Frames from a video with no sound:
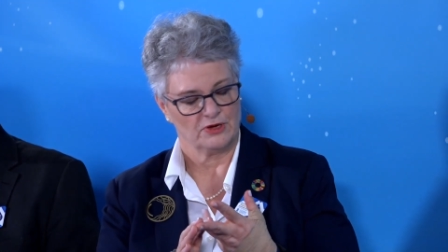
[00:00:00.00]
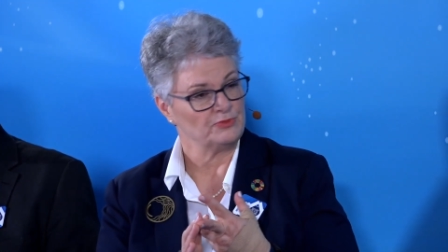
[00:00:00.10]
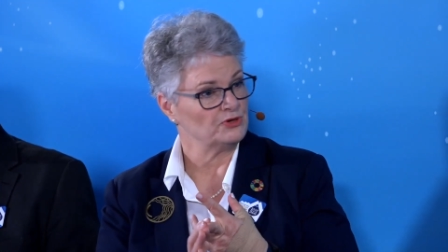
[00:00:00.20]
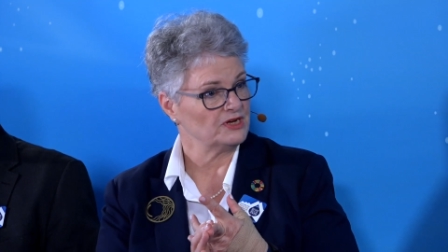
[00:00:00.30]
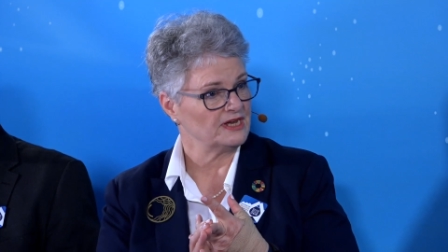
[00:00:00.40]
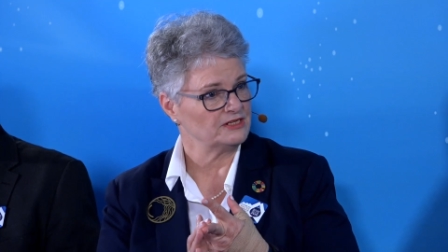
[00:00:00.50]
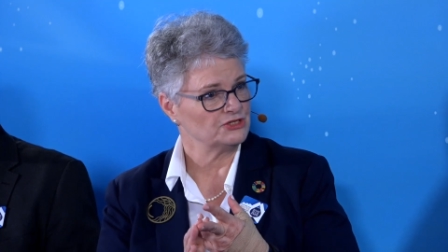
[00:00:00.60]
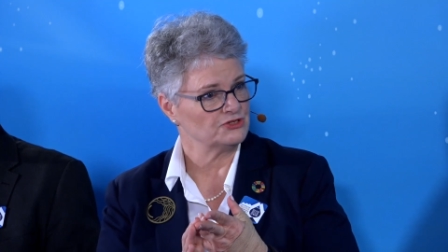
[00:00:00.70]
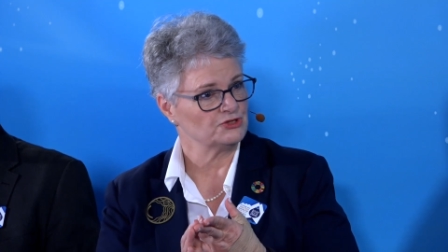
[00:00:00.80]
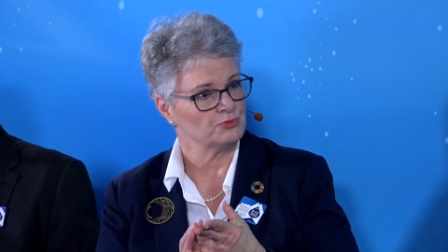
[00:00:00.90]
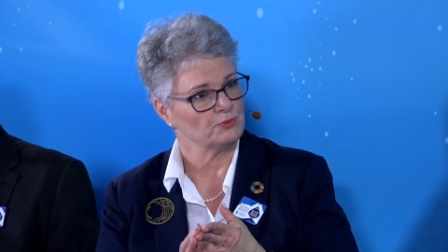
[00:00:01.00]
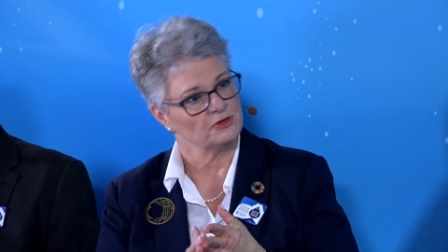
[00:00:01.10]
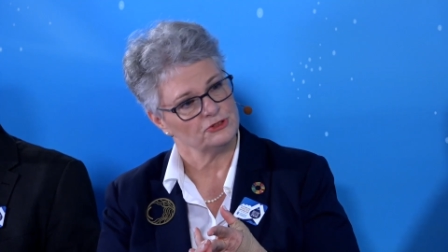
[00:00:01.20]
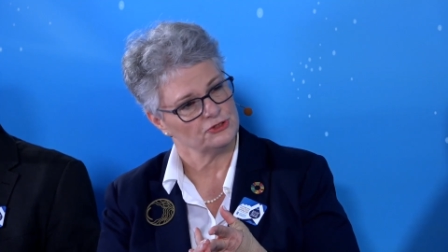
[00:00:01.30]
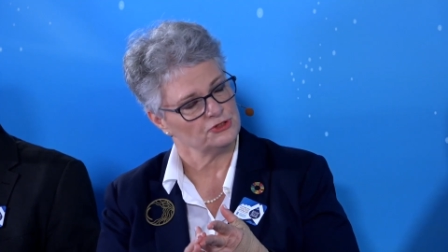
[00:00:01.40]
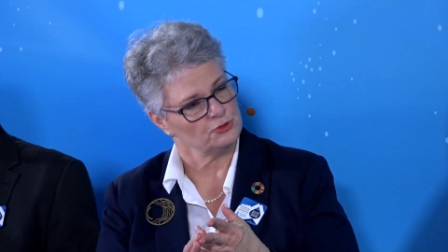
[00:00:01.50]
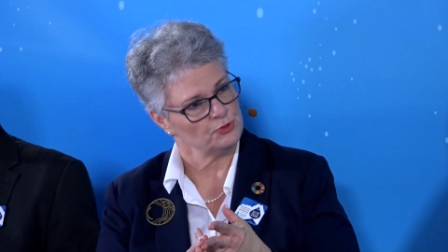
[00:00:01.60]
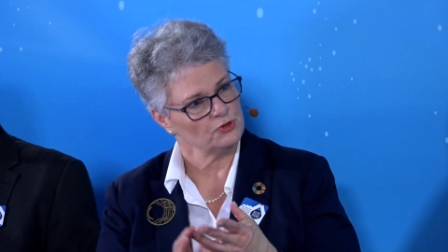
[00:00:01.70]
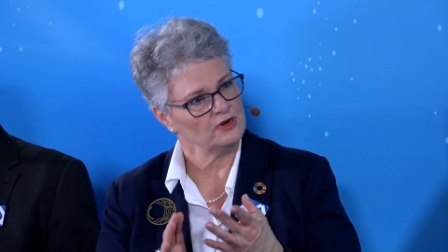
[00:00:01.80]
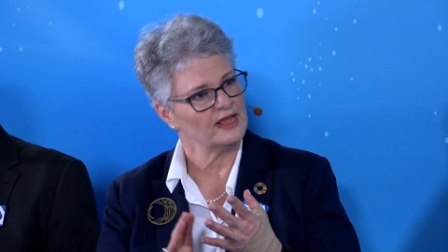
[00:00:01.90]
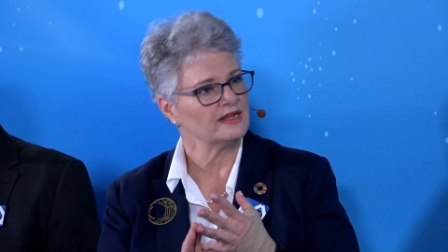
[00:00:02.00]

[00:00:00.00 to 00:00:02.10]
communications and promotion support,